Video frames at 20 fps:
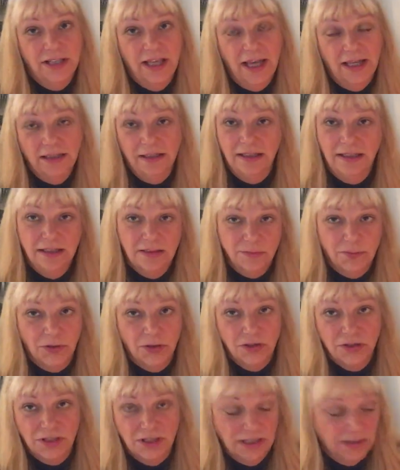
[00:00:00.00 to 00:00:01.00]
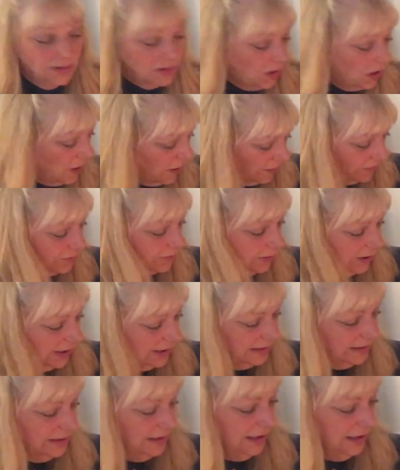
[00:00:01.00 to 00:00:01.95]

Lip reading: that this person is offering